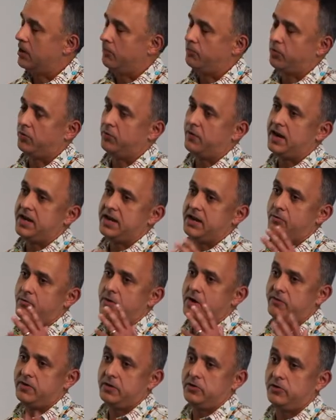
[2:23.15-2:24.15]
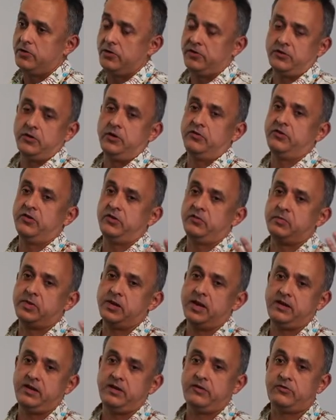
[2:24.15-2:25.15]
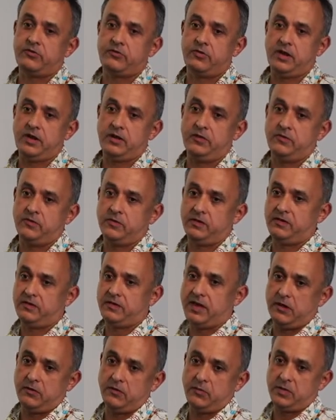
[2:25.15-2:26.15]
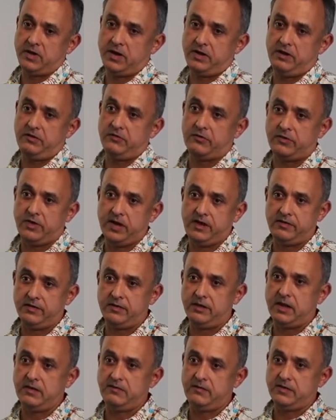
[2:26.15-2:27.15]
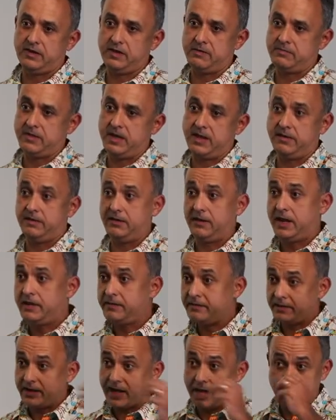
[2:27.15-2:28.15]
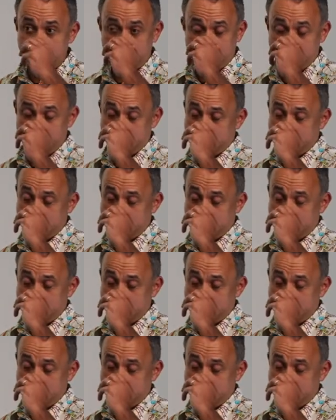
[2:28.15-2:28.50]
providing a revenue, it's not just planting trees for the sake of planting trees and leaving them there in the landscape,